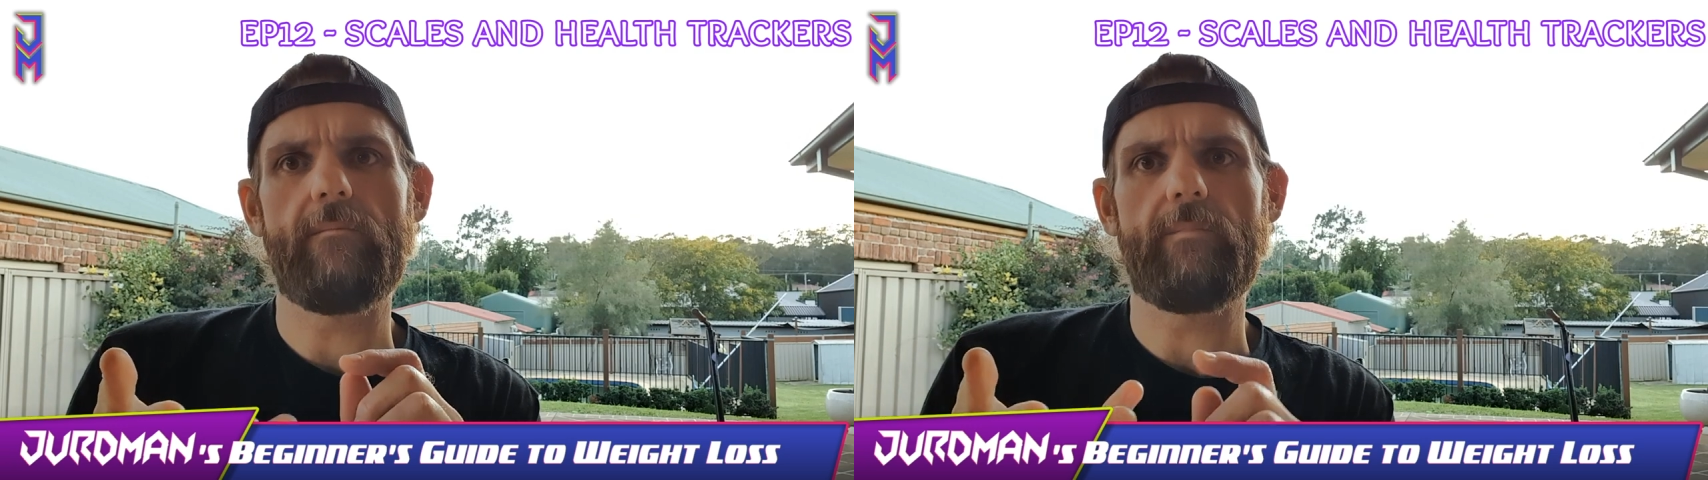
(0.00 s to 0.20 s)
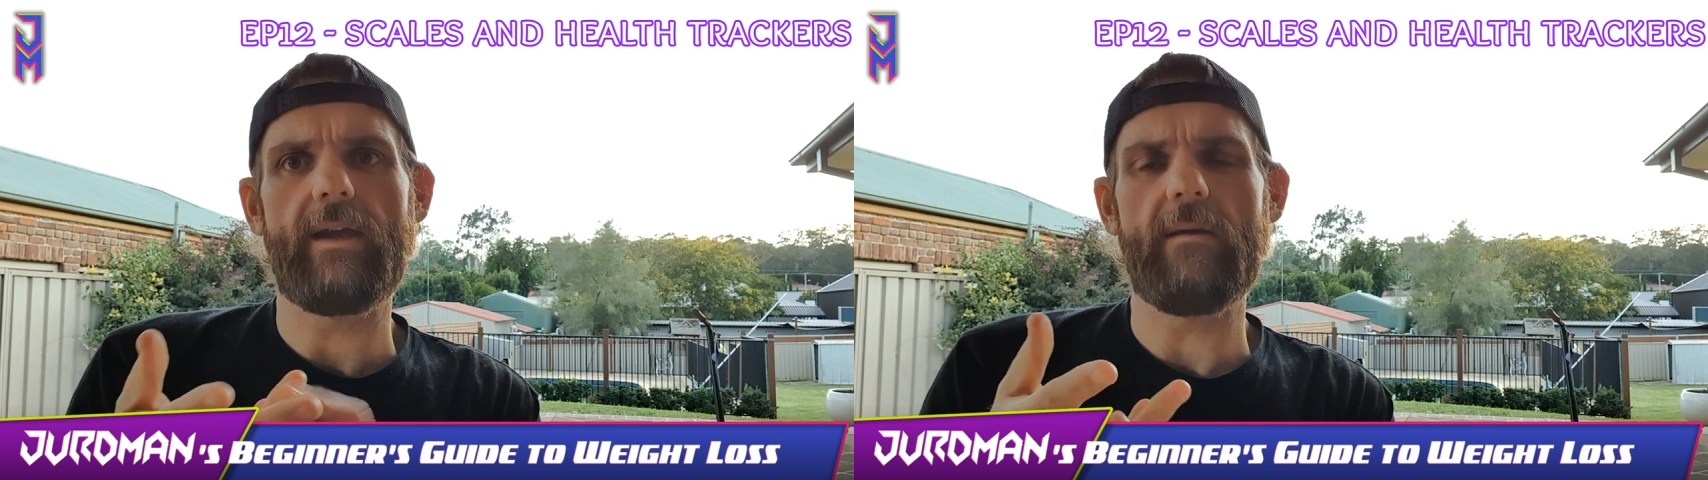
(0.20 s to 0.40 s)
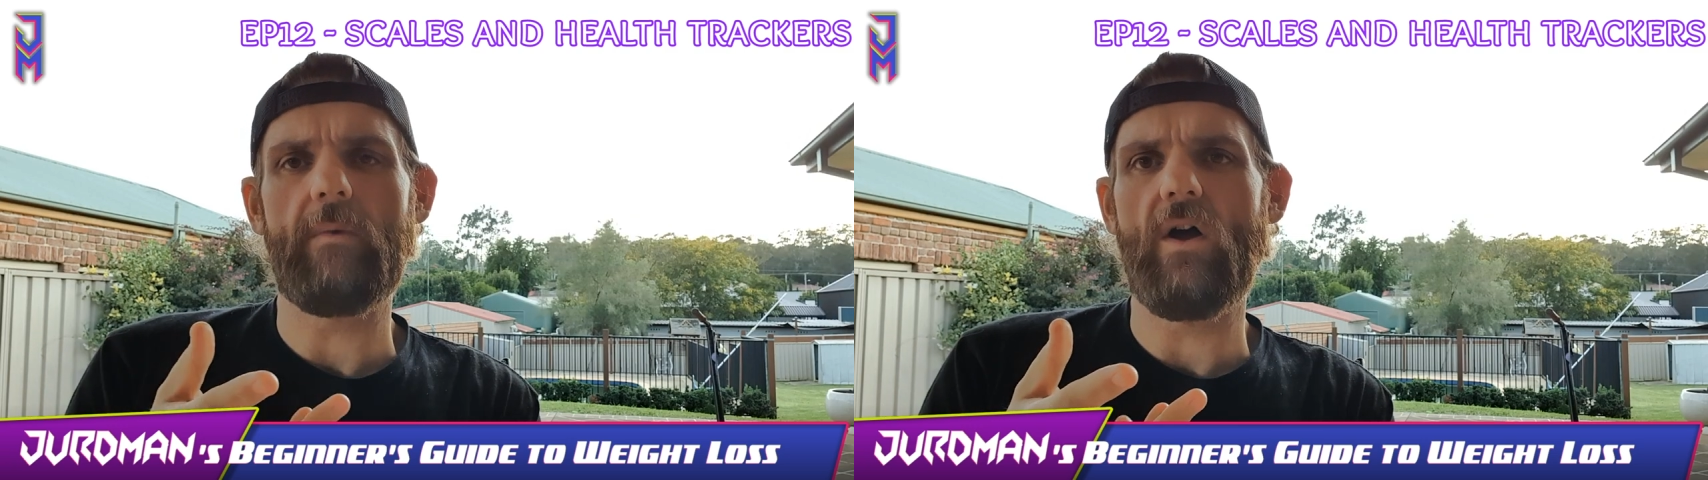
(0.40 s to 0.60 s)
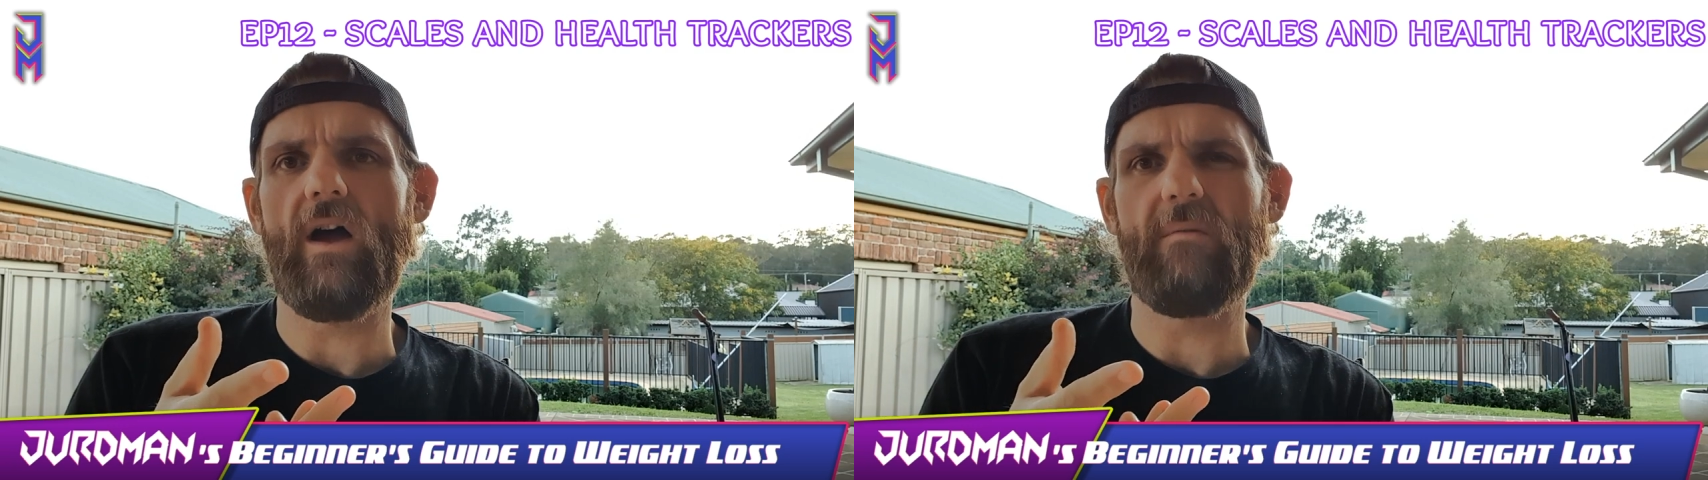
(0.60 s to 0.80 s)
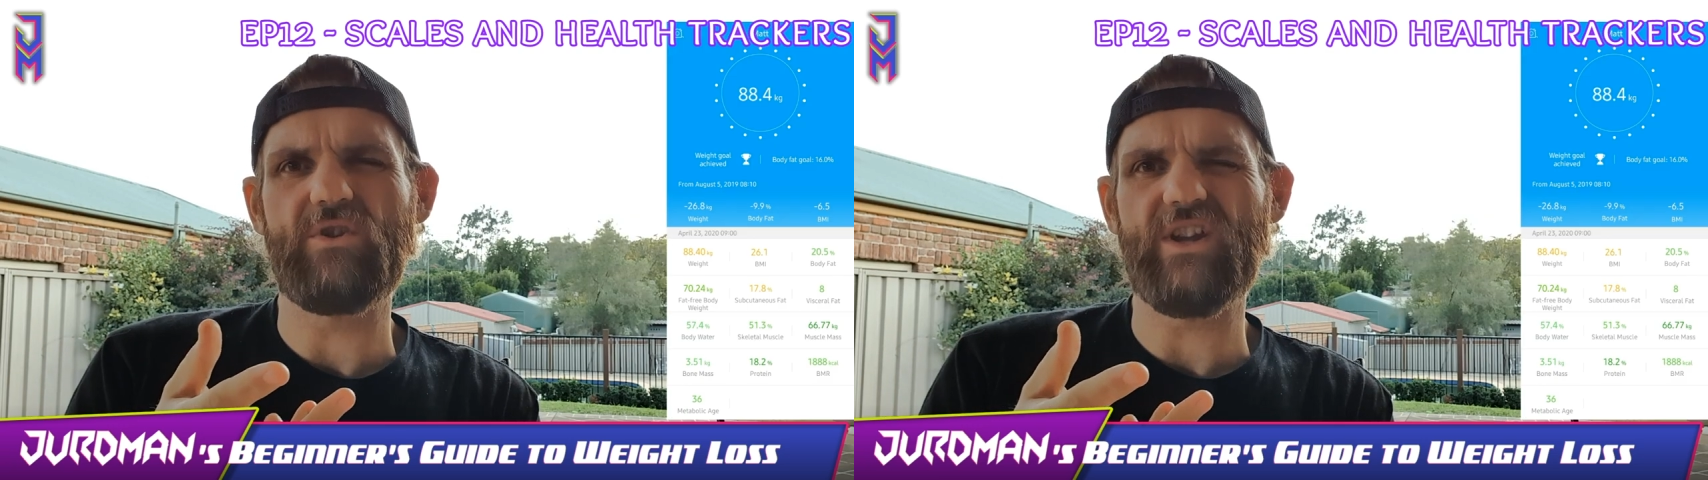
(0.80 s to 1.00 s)

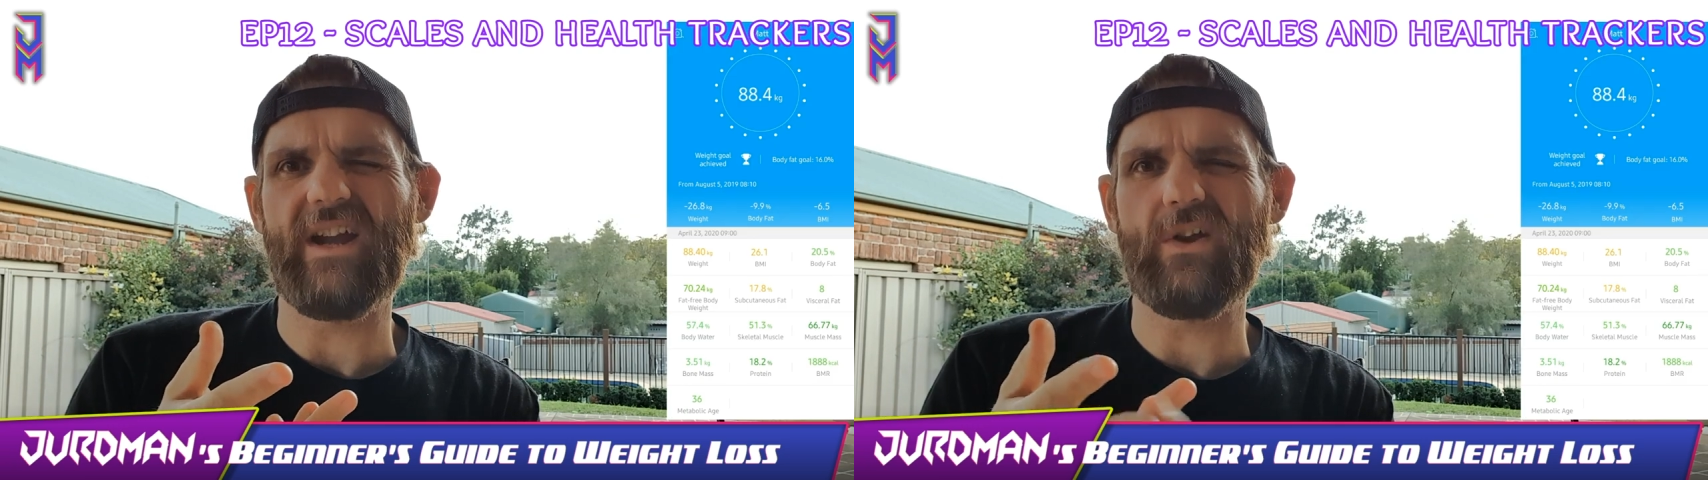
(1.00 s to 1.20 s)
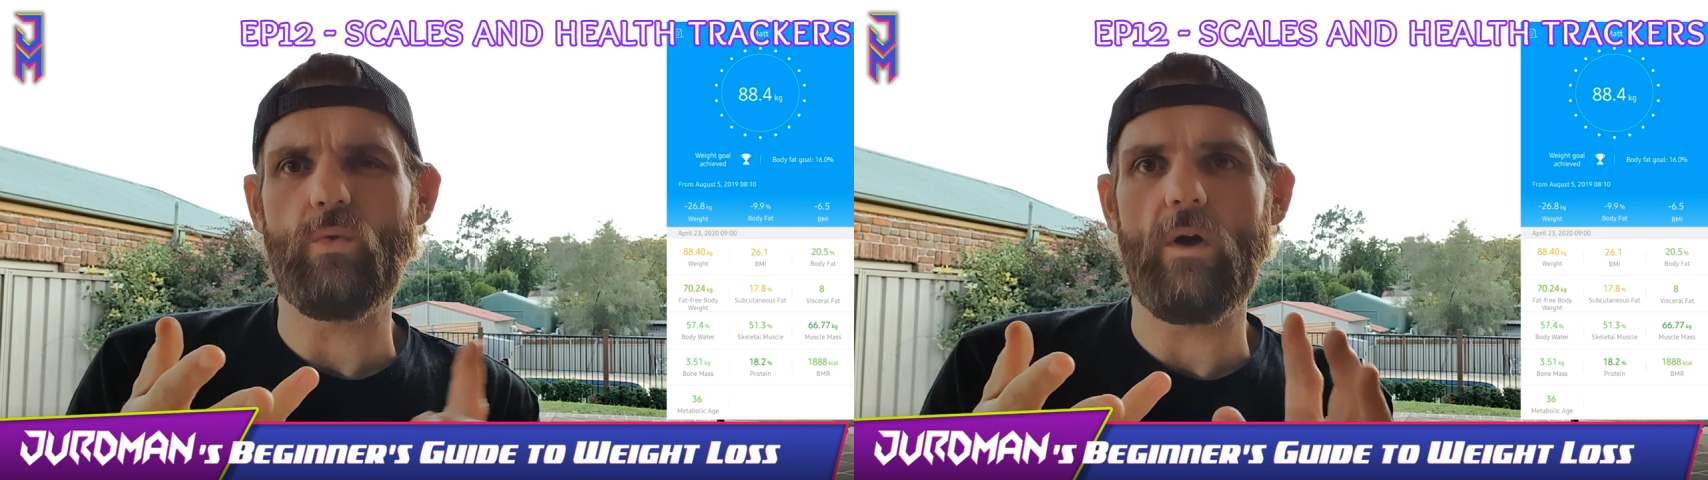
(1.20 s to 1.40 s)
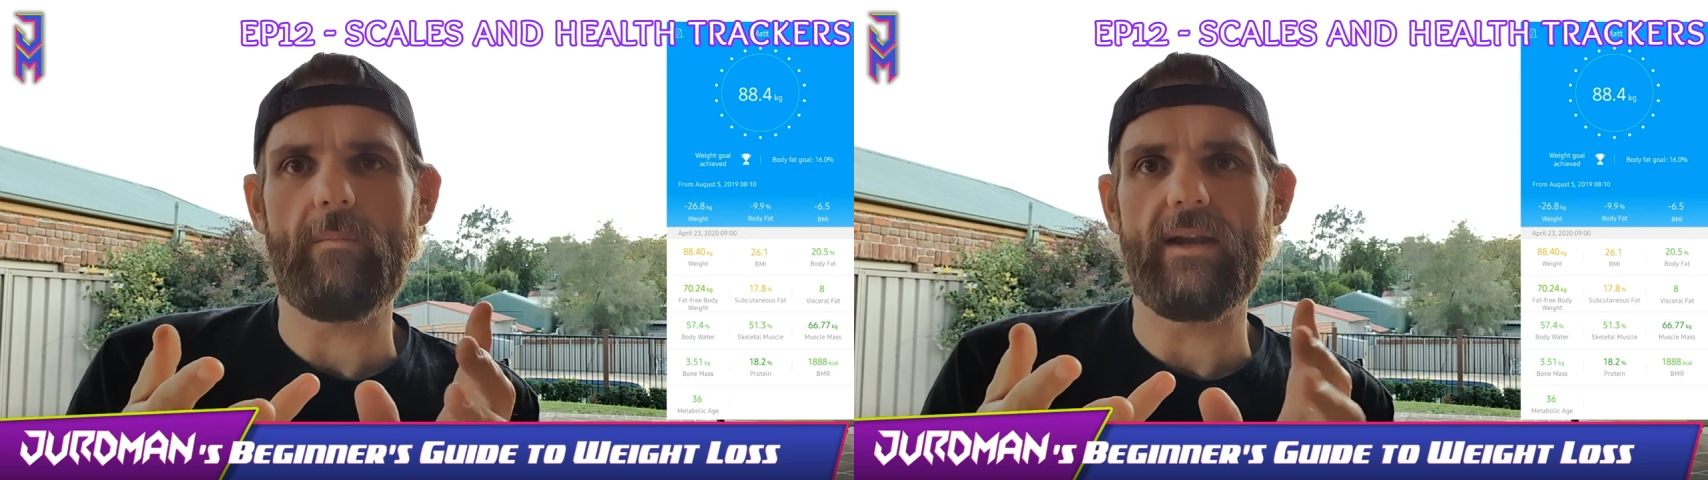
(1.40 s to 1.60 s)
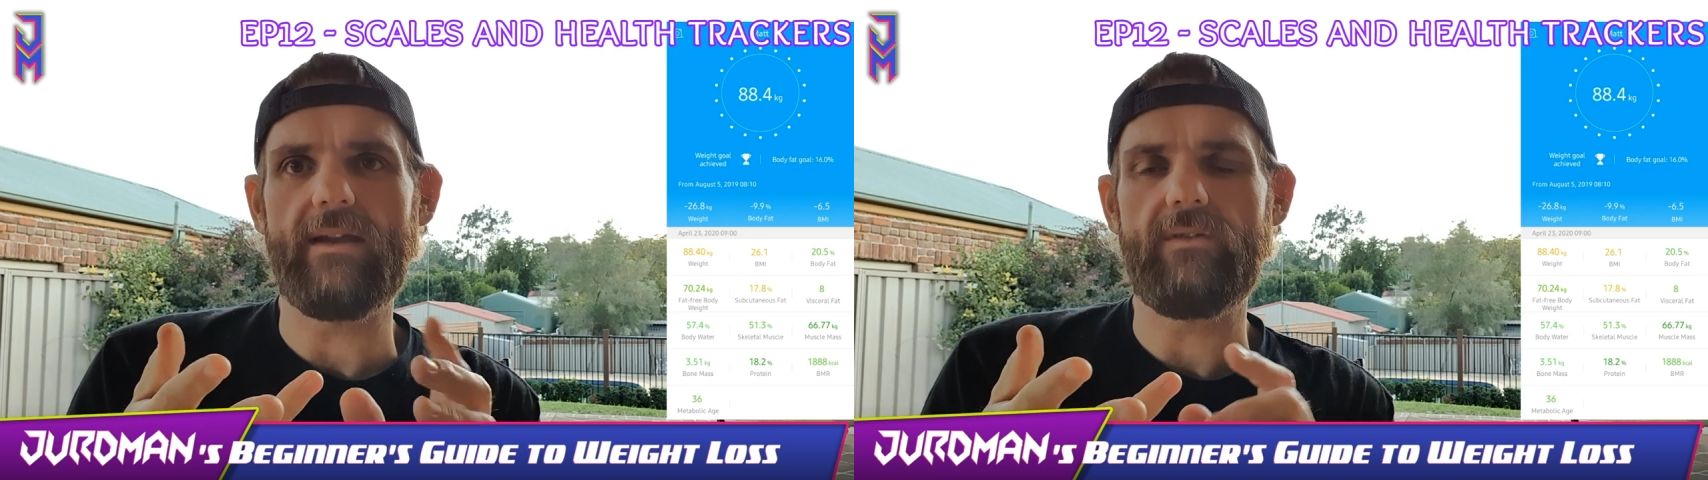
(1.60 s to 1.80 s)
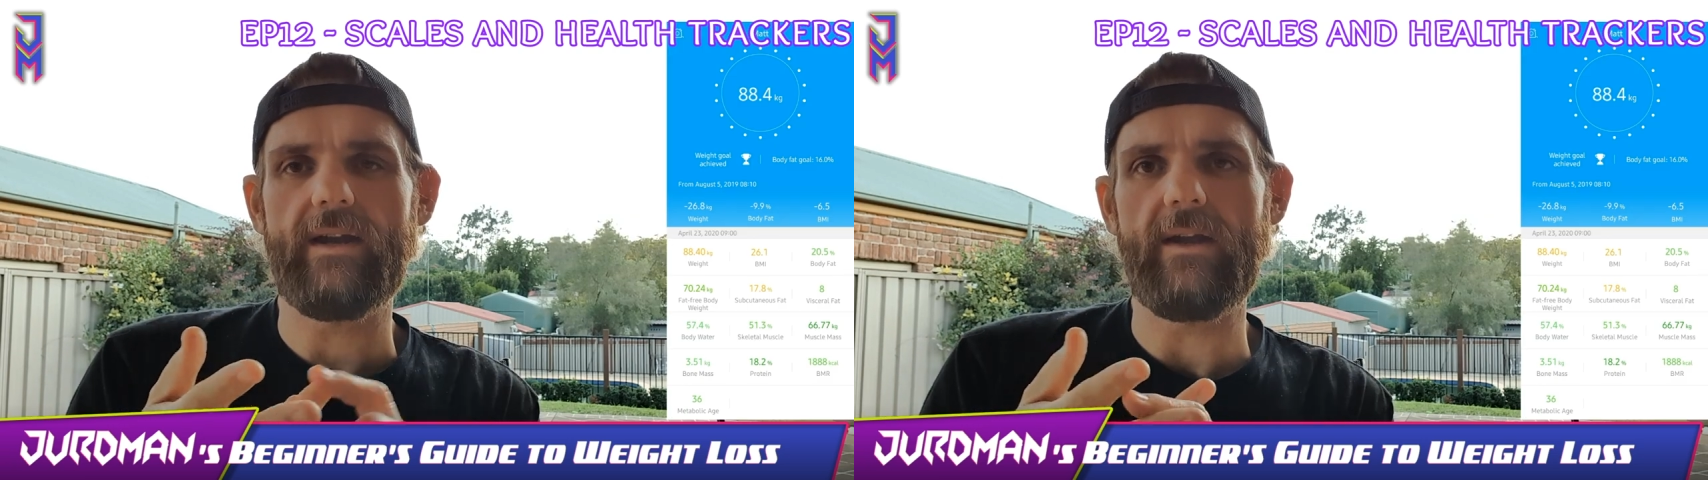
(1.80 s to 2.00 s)
BMI, which I don't quite
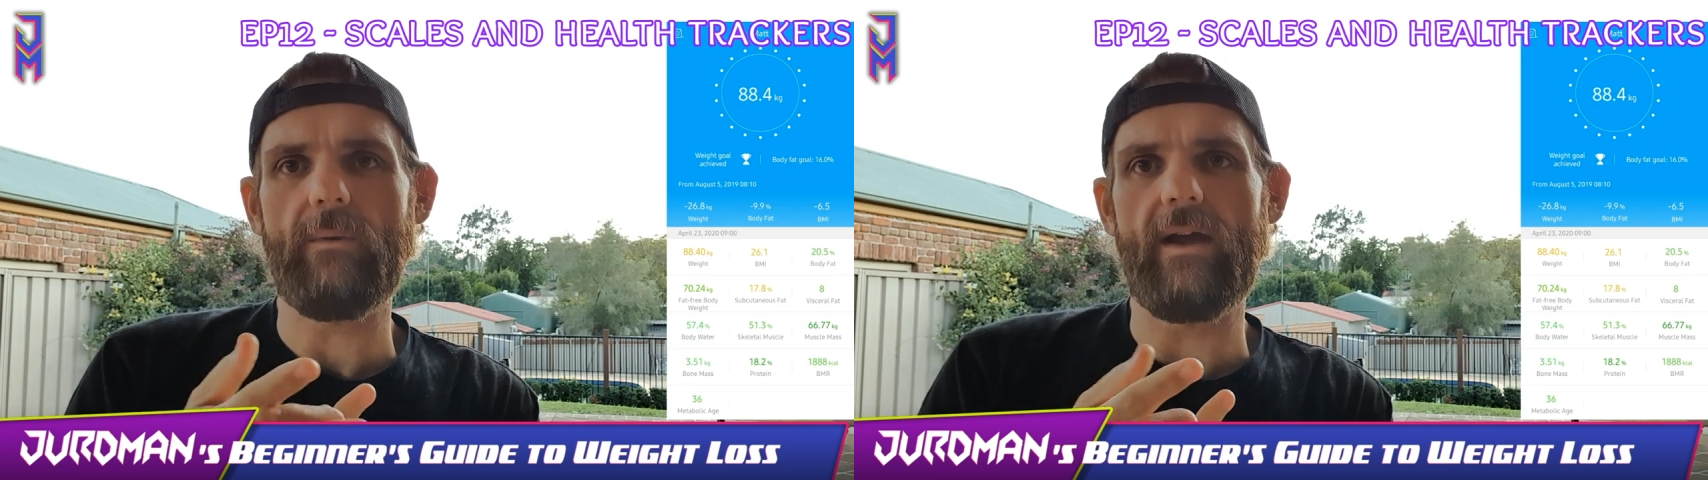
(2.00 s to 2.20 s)
believe in anyway.